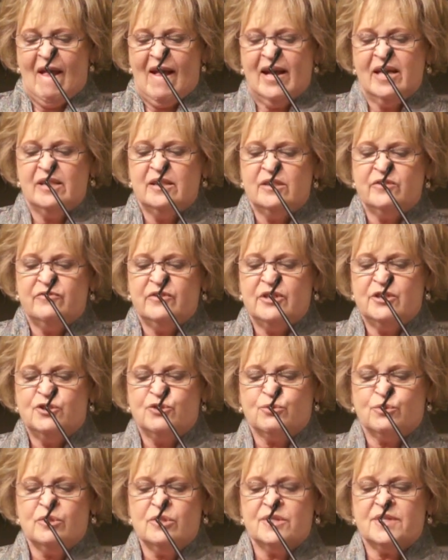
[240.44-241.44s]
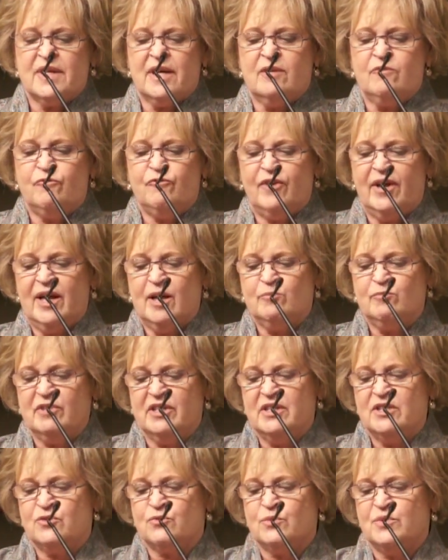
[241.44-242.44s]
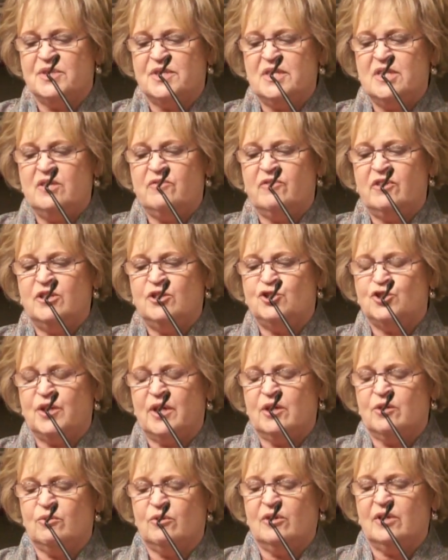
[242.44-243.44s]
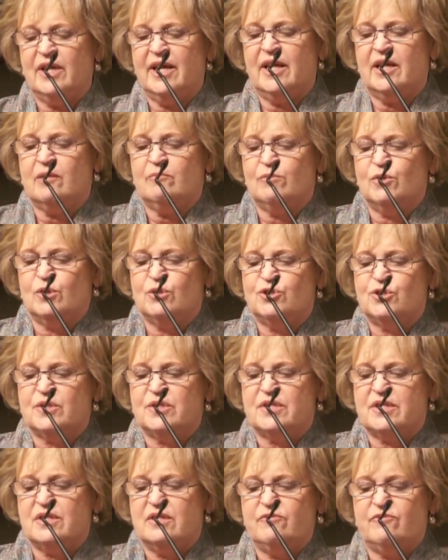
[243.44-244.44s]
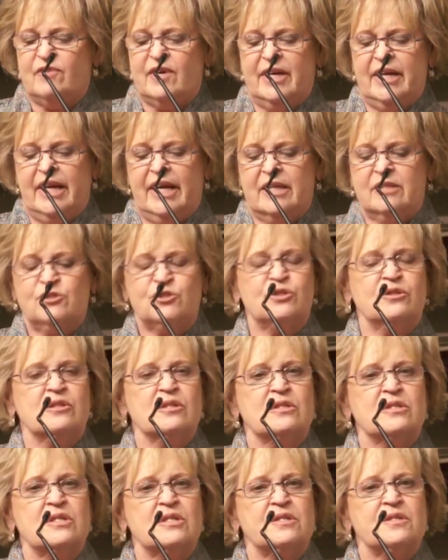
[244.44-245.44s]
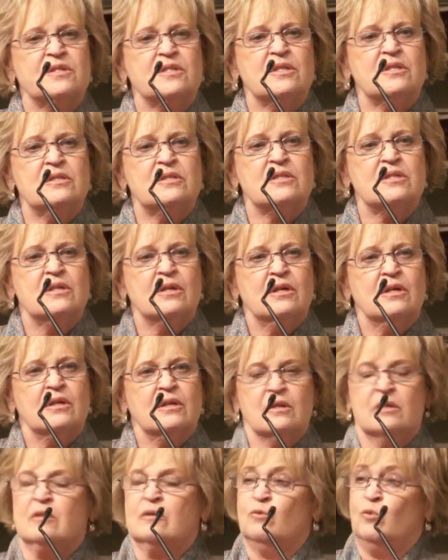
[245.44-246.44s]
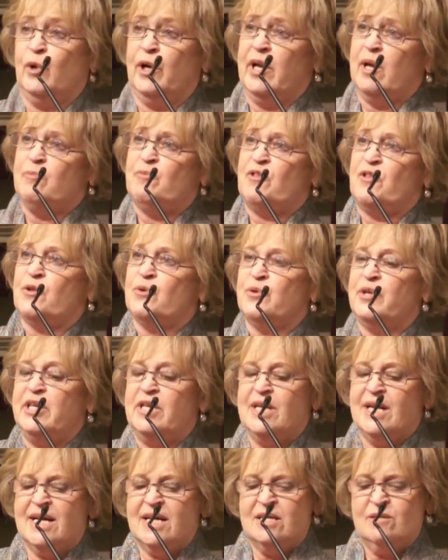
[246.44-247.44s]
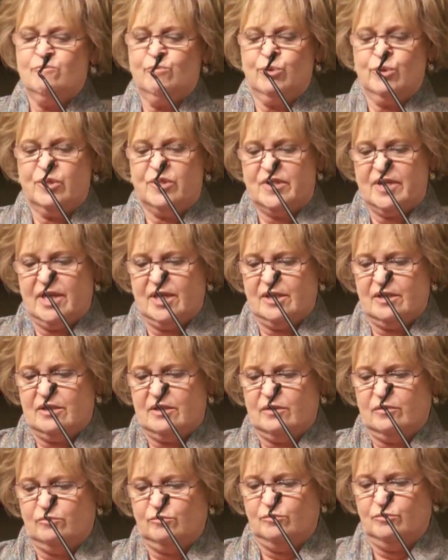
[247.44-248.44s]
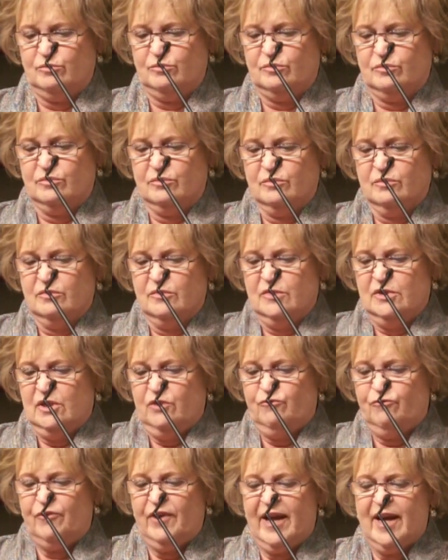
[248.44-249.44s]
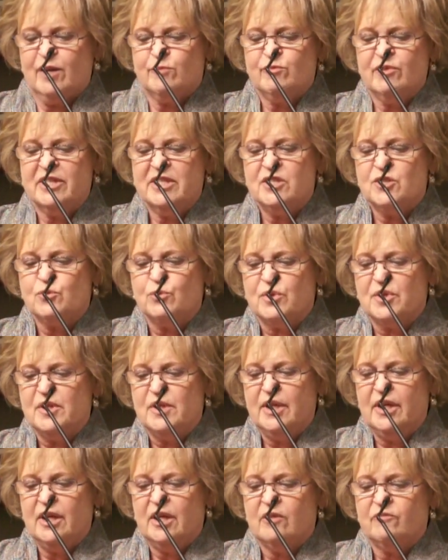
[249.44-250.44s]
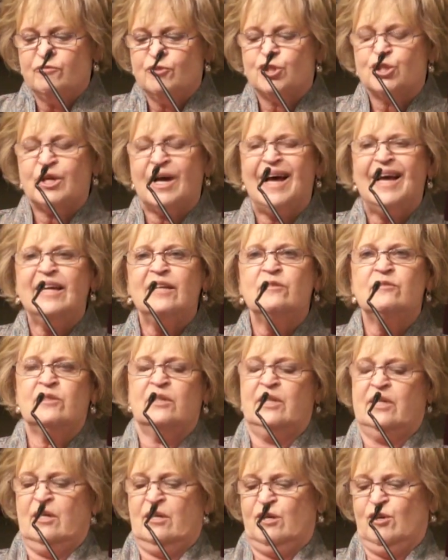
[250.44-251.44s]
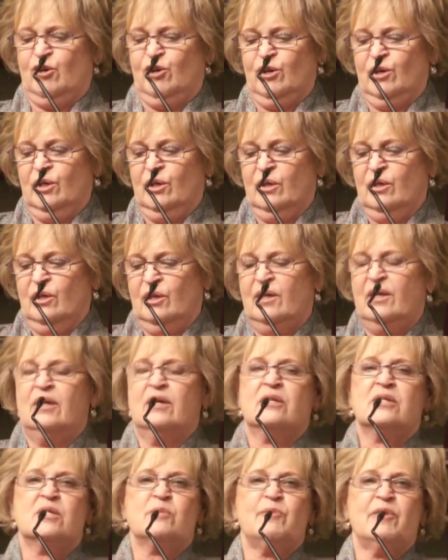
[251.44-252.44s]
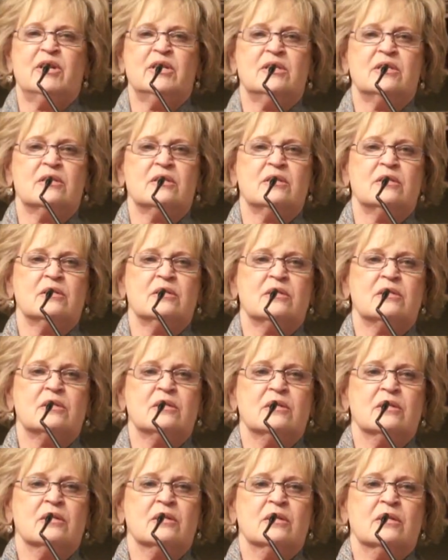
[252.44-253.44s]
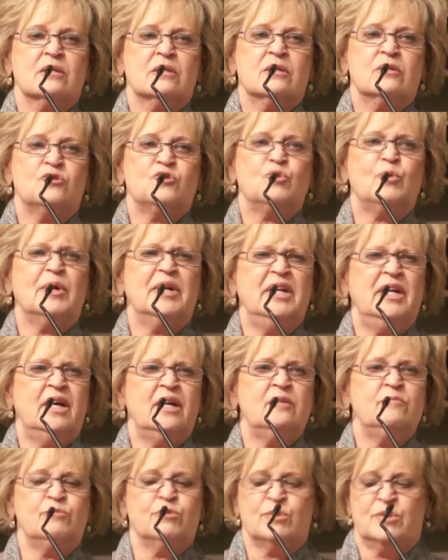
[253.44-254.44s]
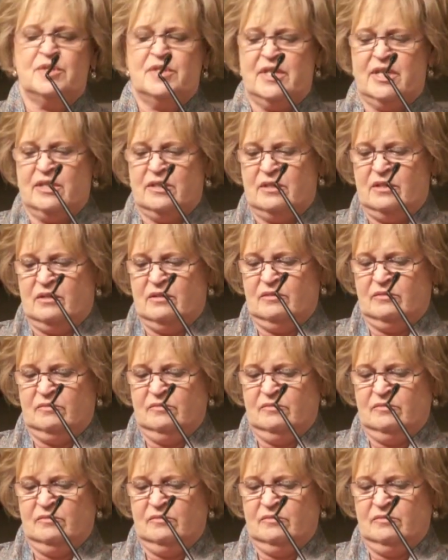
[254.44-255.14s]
Individuals and families receiving general and emergency financial assistance went up 39%. Families with need of child care expenses, 28%.